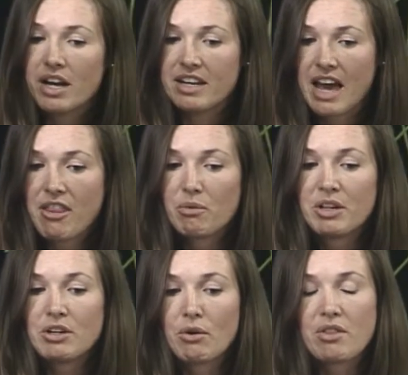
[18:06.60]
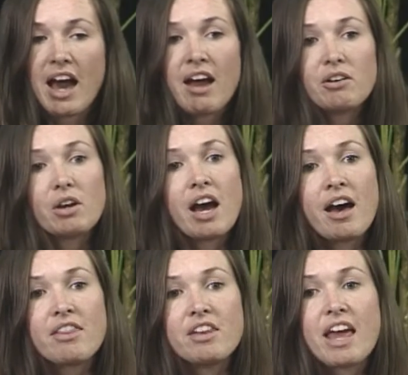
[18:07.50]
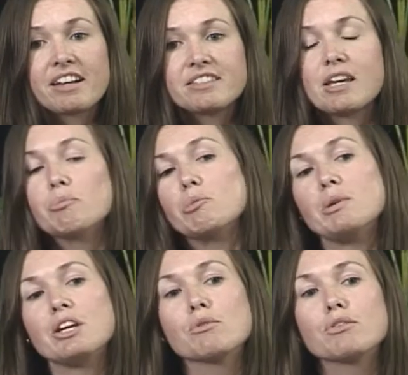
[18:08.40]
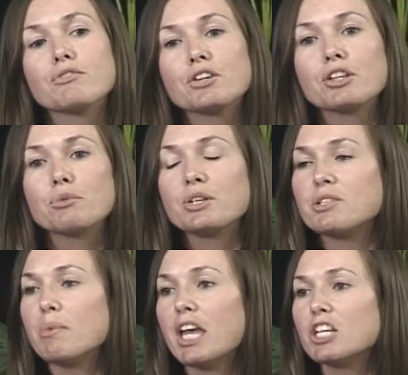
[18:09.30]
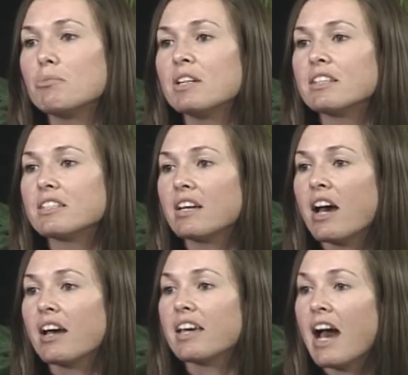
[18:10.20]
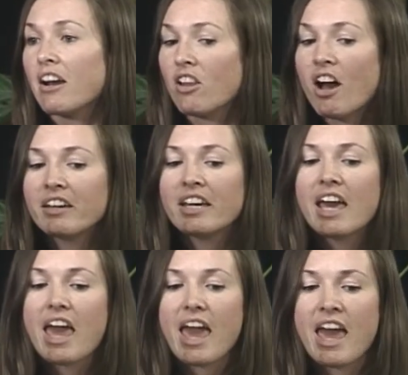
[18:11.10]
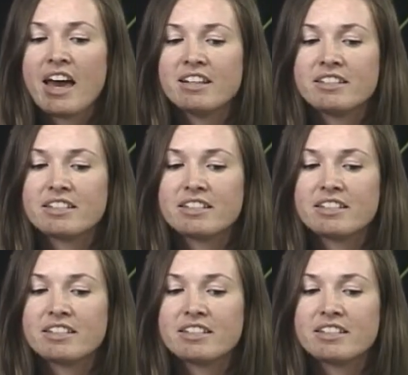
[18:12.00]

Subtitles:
now that we know that, the next step would be to refer to the risk management catalog and